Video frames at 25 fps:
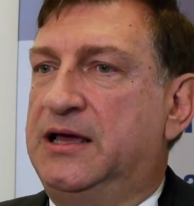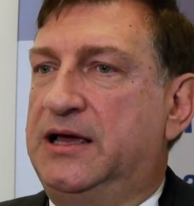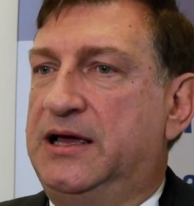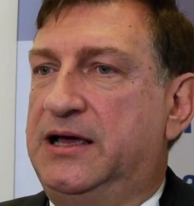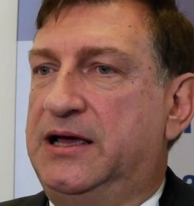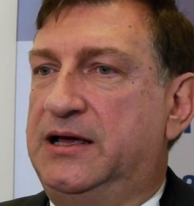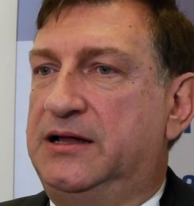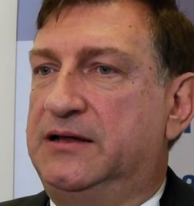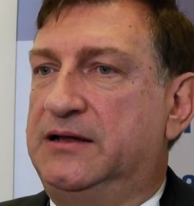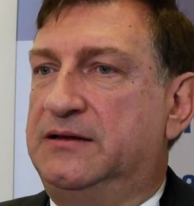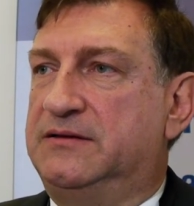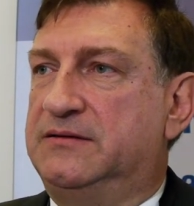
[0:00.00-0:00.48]

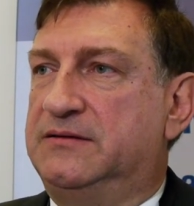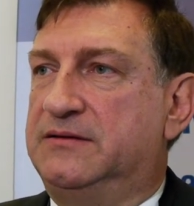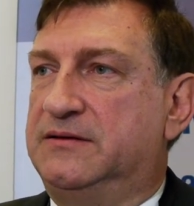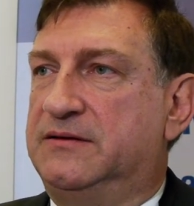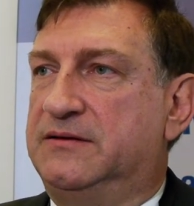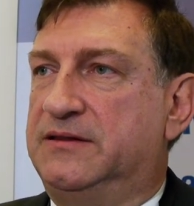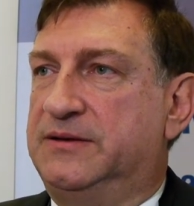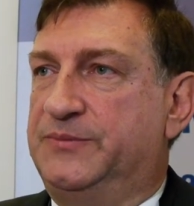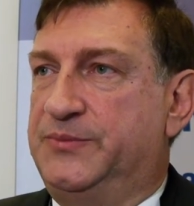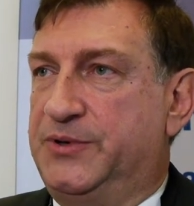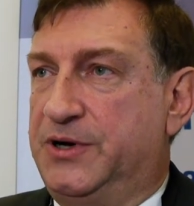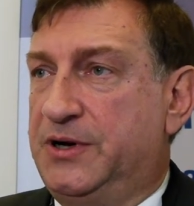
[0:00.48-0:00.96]
and
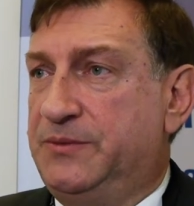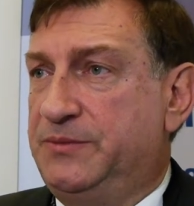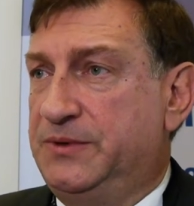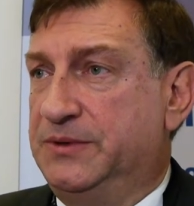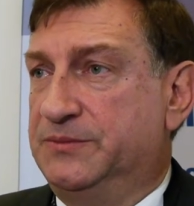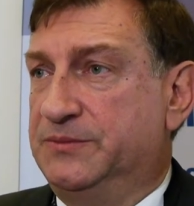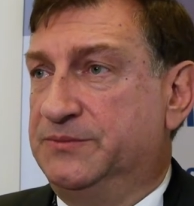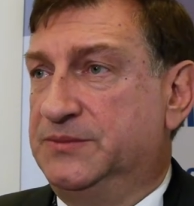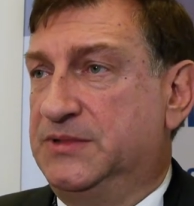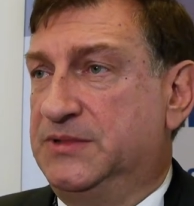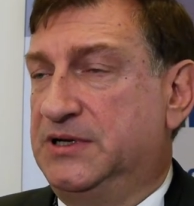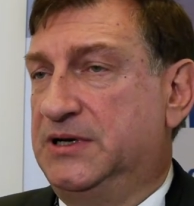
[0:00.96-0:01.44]
the
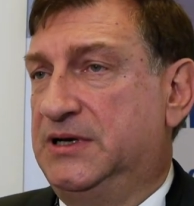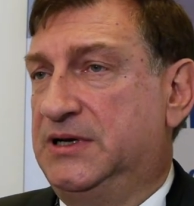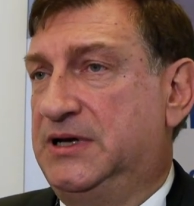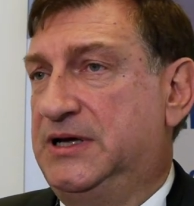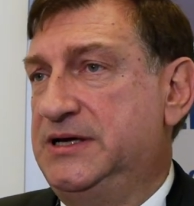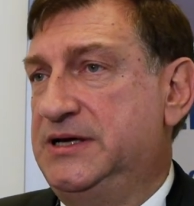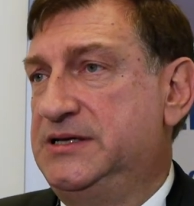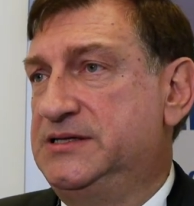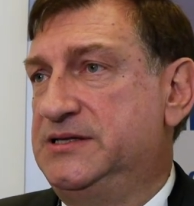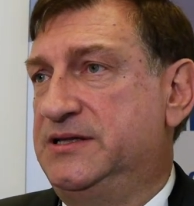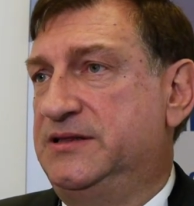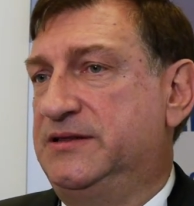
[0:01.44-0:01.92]
problem
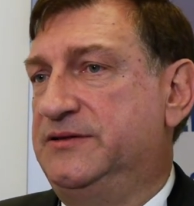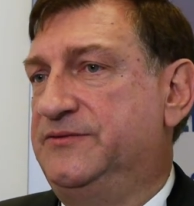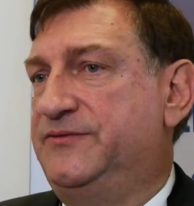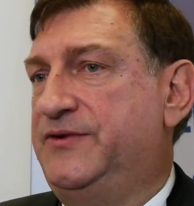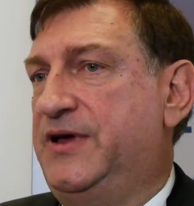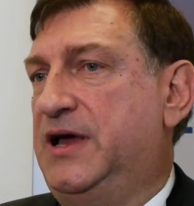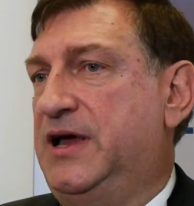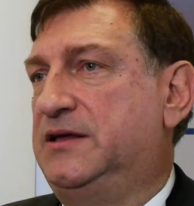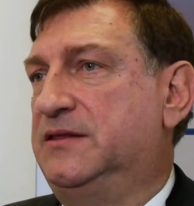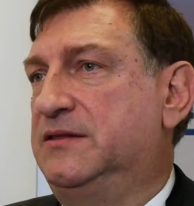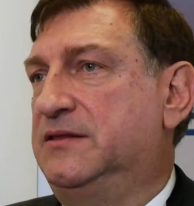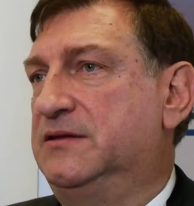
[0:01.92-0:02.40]
lies in the
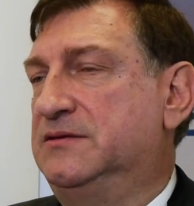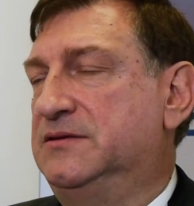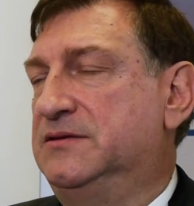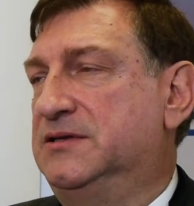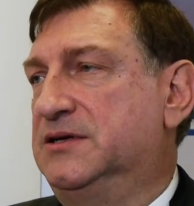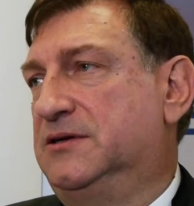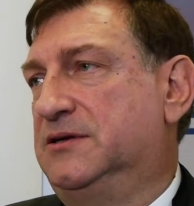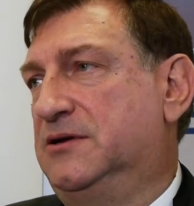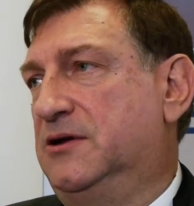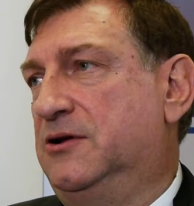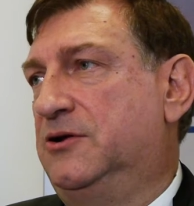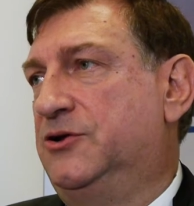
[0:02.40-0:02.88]
fact that
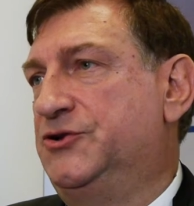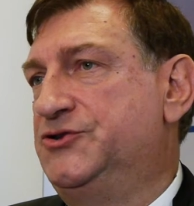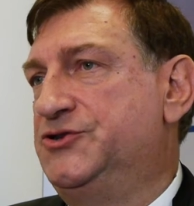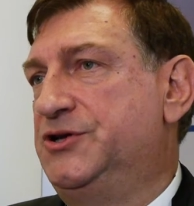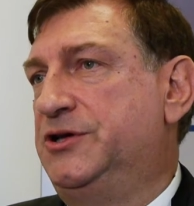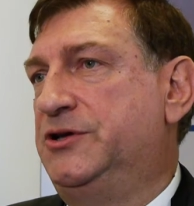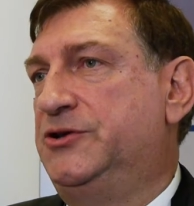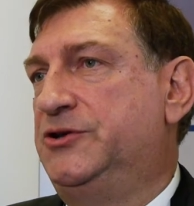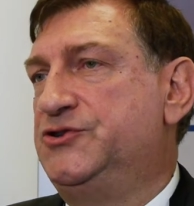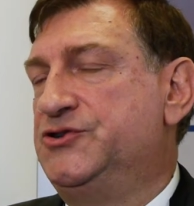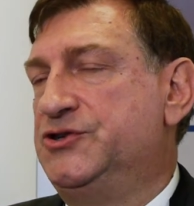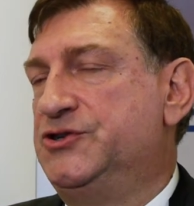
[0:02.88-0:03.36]

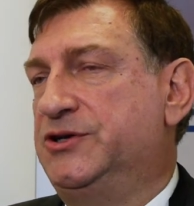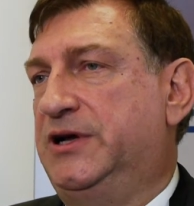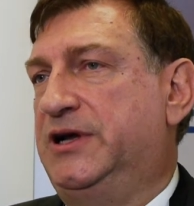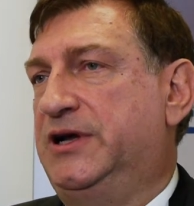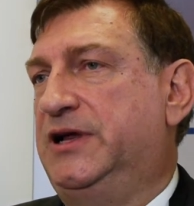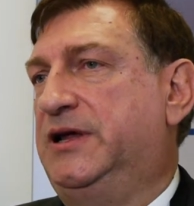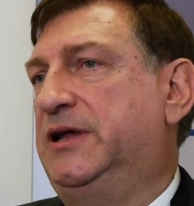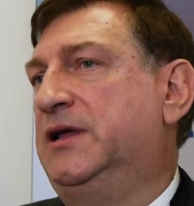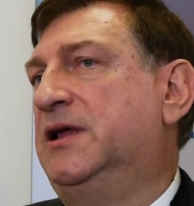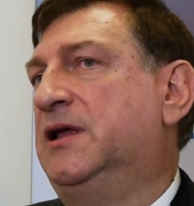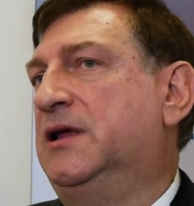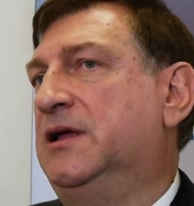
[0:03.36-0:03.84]
technology
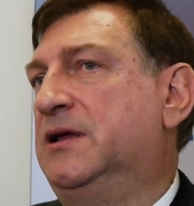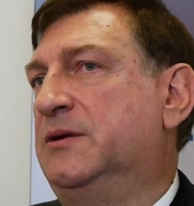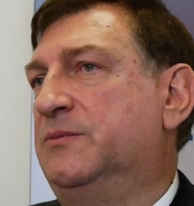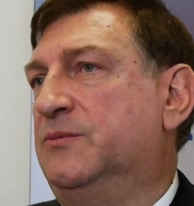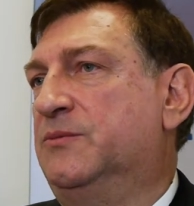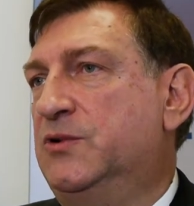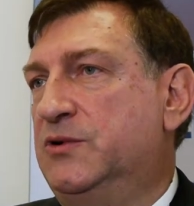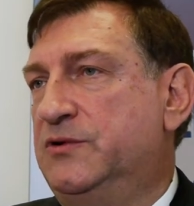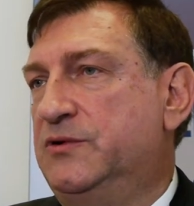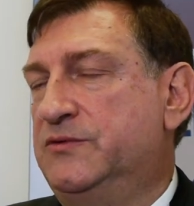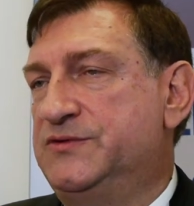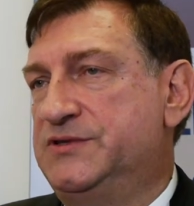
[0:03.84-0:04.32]
usually
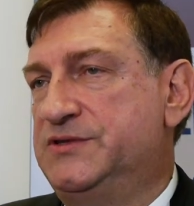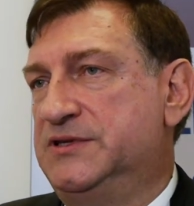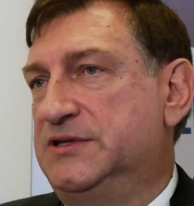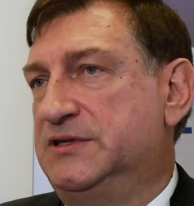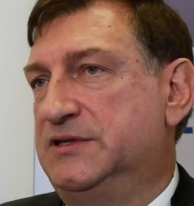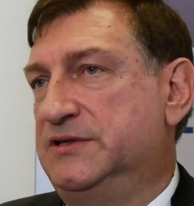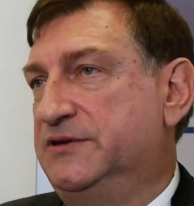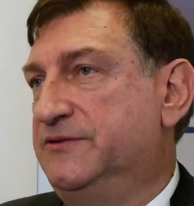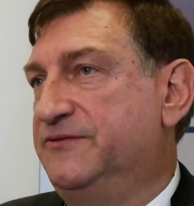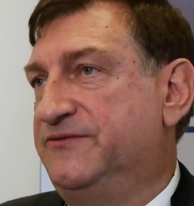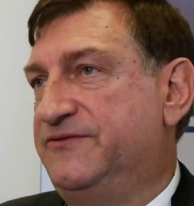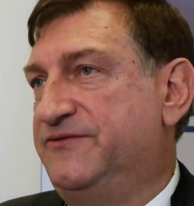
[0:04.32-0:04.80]
moves
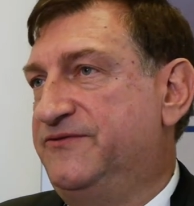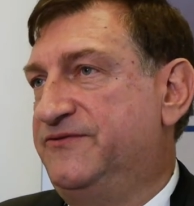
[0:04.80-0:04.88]
at a